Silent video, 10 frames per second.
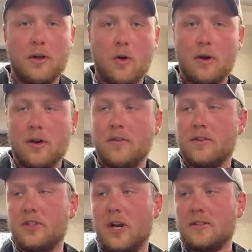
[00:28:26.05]
You know you're in the
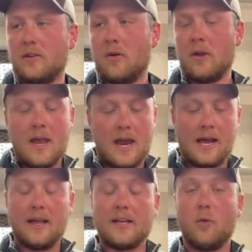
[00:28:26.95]
strike zone, and
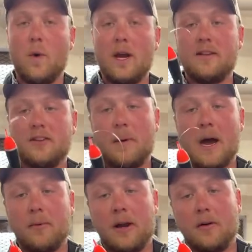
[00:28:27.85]
I like to weight this
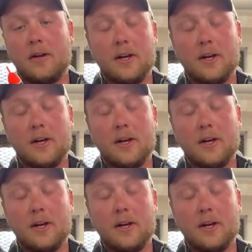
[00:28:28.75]
bobber down.